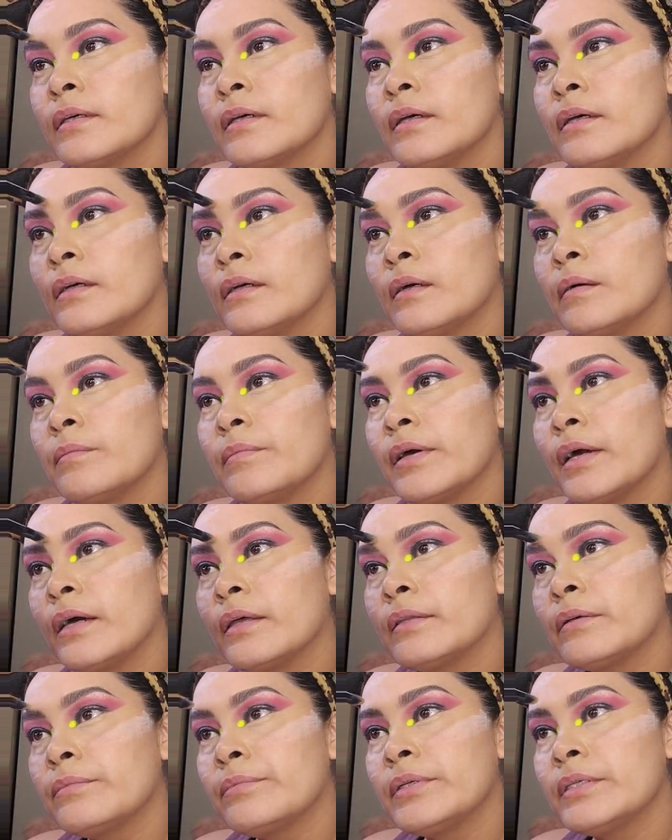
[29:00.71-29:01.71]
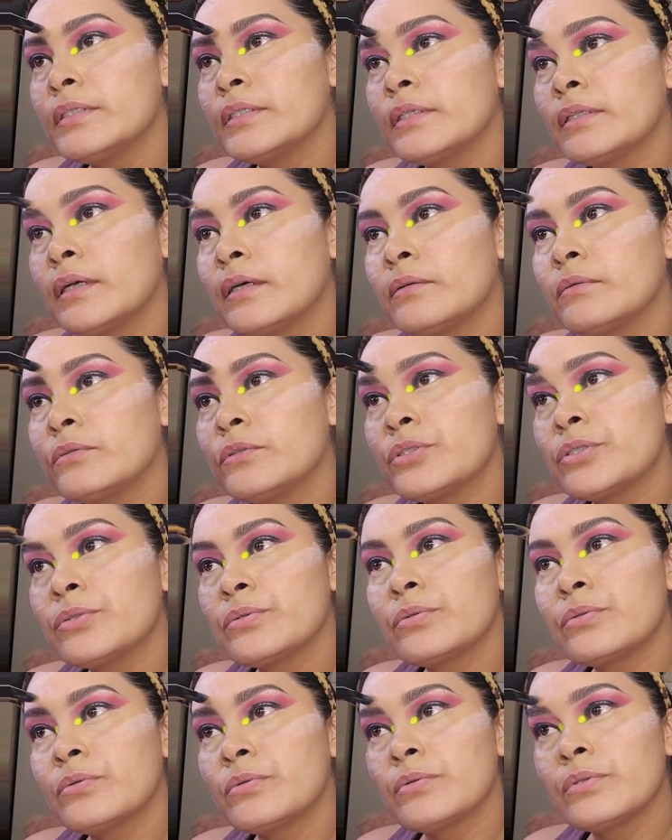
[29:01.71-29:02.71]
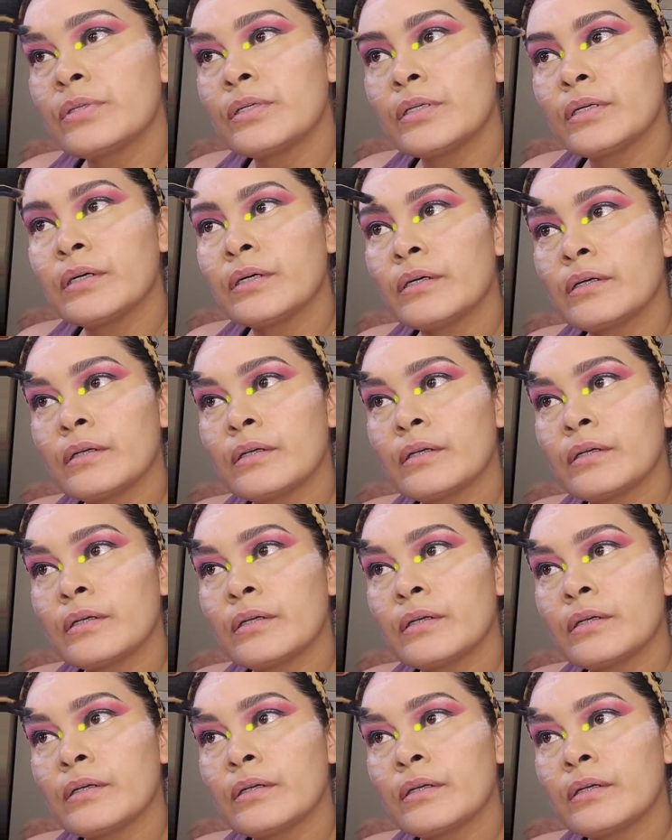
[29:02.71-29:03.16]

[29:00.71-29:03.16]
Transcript: The reason I don't do the